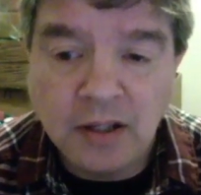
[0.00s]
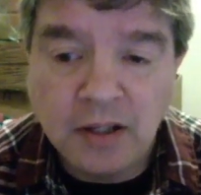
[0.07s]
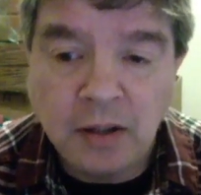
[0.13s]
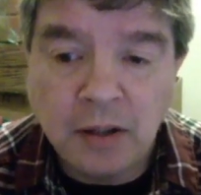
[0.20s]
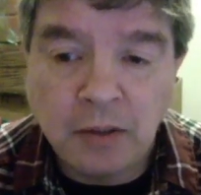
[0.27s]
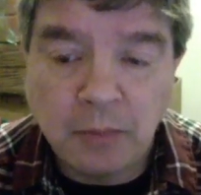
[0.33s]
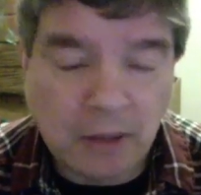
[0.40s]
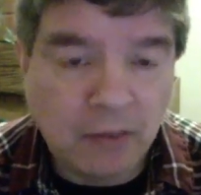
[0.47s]

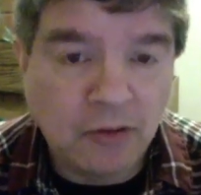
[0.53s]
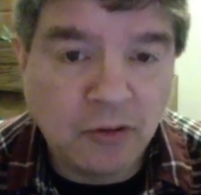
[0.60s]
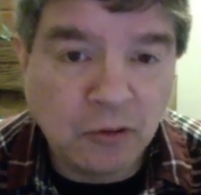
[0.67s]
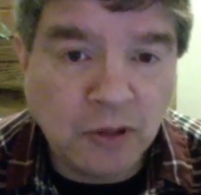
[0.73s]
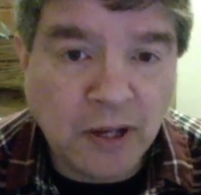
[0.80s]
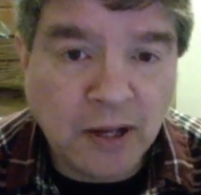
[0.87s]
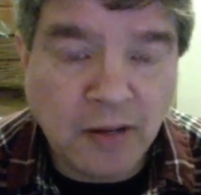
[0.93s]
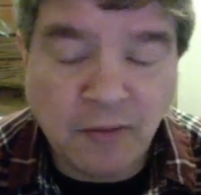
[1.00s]
I was still
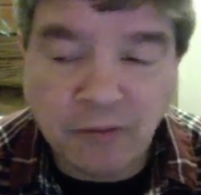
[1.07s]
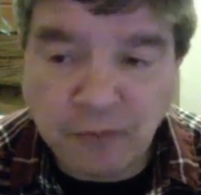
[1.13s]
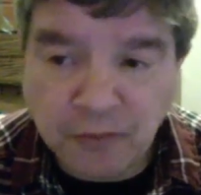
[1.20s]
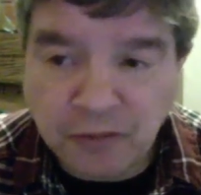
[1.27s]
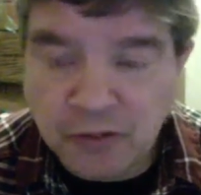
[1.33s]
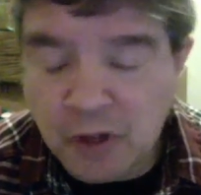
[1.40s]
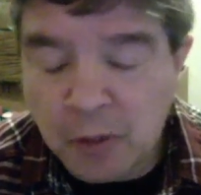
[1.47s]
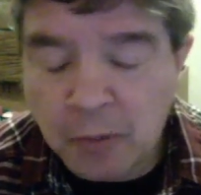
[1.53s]
getting
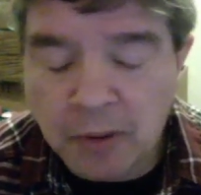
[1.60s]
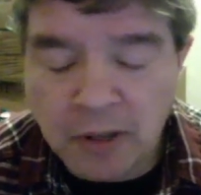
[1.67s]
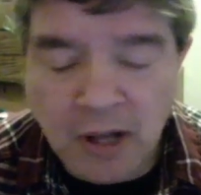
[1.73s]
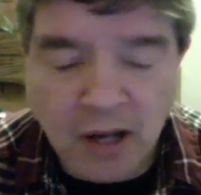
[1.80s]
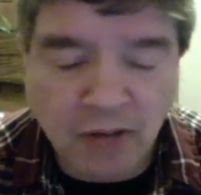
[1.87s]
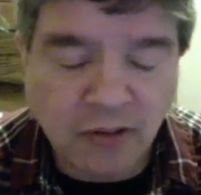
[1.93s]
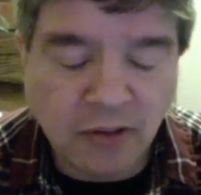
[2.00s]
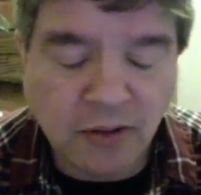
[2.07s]
some
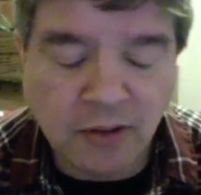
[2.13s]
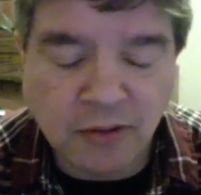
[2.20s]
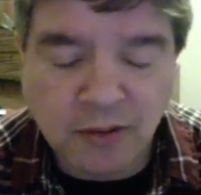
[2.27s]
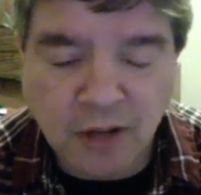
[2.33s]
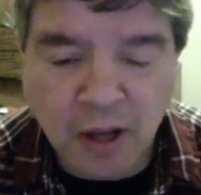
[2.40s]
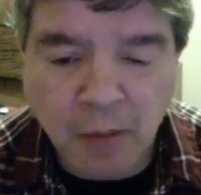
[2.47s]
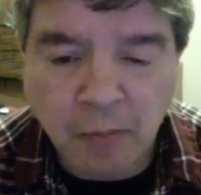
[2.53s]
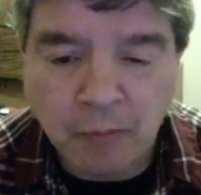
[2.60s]
clocks at the
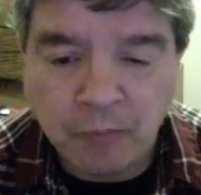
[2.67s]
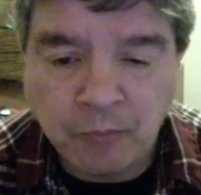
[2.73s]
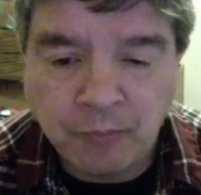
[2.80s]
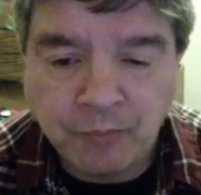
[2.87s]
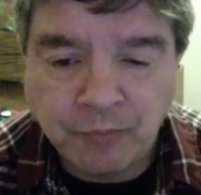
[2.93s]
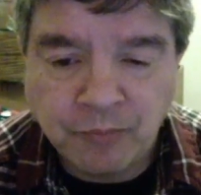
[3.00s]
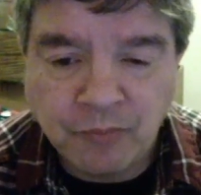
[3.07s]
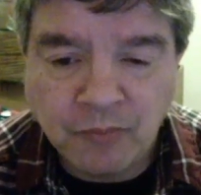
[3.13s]
time,
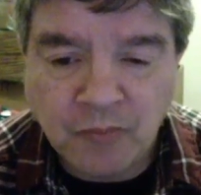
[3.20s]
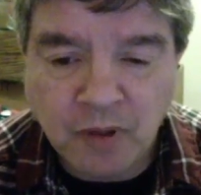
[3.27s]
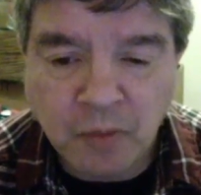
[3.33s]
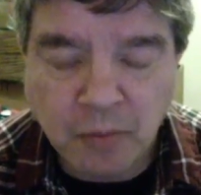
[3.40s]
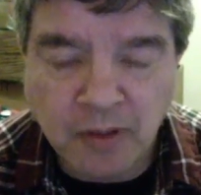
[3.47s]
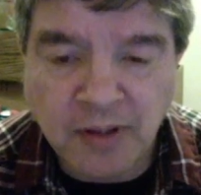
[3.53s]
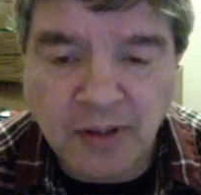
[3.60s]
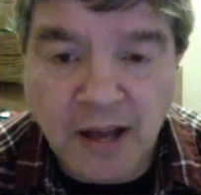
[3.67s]
but
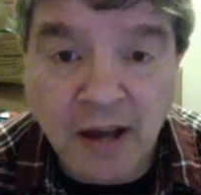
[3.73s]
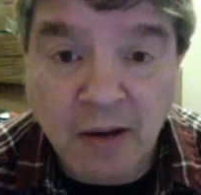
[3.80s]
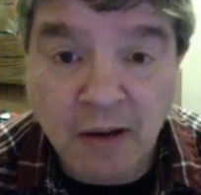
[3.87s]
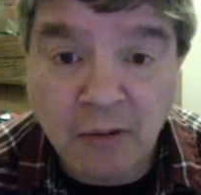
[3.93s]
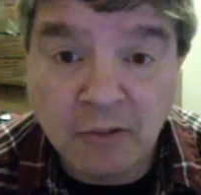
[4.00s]
now